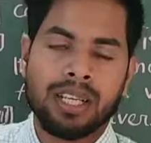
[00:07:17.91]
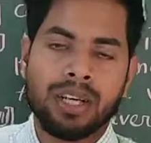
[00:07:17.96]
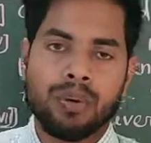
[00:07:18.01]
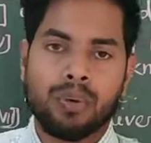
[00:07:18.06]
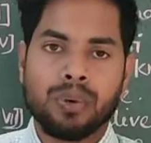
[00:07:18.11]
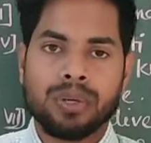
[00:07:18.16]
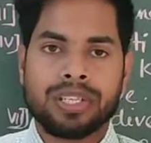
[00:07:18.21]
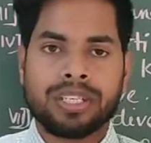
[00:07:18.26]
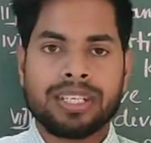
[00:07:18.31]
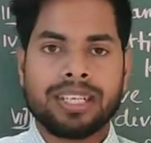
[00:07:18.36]

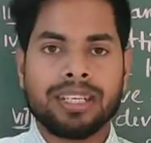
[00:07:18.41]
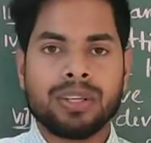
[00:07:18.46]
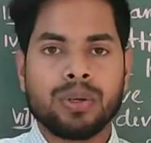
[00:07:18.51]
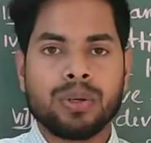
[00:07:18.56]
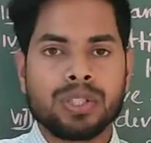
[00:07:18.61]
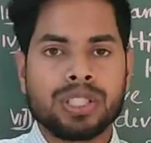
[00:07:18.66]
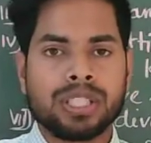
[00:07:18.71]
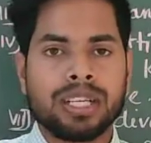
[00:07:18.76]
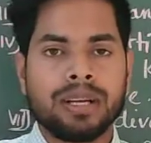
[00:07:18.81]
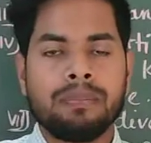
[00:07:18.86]
western
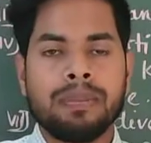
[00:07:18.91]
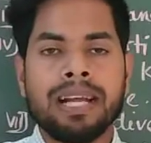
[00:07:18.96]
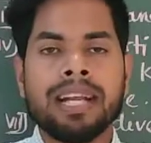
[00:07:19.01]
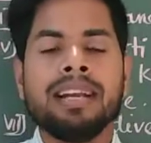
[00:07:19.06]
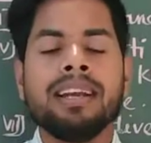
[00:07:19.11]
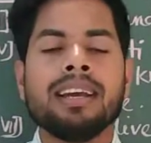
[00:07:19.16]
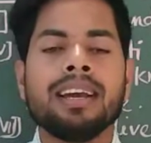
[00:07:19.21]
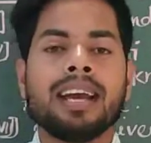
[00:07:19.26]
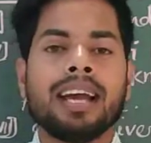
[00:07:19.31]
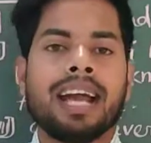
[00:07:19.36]
coastal
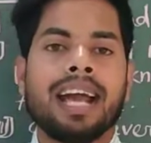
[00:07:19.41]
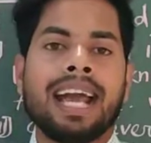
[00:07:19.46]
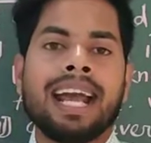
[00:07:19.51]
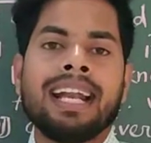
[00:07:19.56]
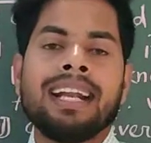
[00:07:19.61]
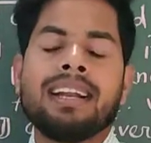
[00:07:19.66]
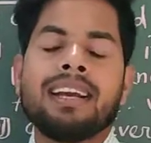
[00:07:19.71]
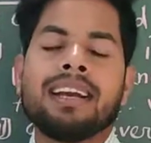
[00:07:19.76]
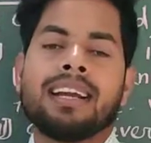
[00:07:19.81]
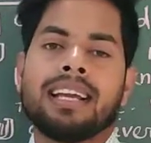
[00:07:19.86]
plain
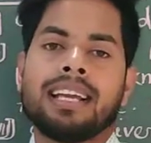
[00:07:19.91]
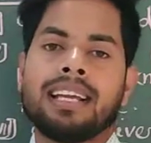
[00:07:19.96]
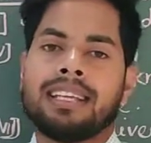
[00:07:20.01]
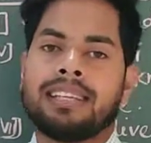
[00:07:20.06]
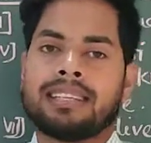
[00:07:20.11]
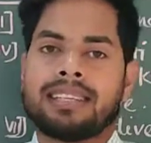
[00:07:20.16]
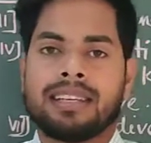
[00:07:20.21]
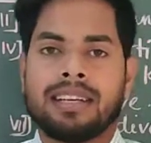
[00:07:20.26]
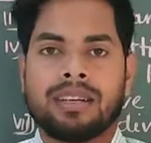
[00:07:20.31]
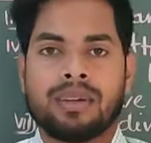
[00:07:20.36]
and
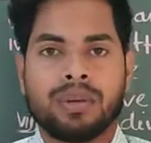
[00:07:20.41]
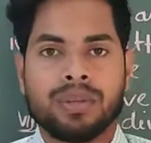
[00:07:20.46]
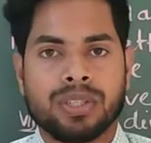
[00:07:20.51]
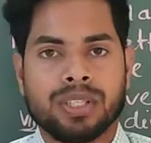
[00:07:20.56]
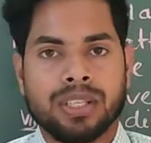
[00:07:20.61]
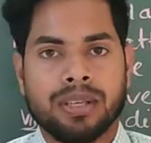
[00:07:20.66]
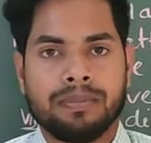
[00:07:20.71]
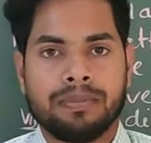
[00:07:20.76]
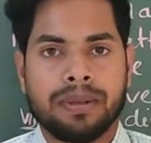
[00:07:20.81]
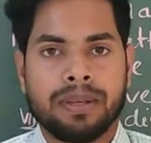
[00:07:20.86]
eastern
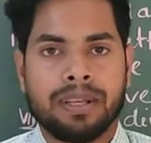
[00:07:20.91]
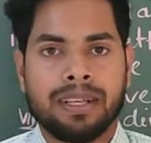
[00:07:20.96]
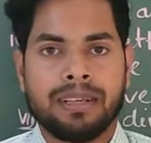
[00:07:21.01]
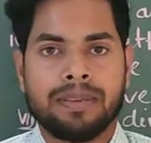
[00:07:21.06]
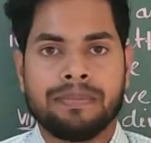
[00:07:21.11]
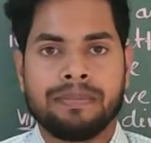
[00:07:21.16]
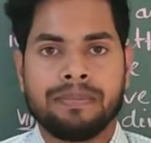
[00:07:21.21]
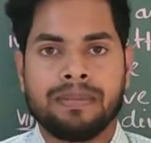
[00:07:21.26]
coastal plain.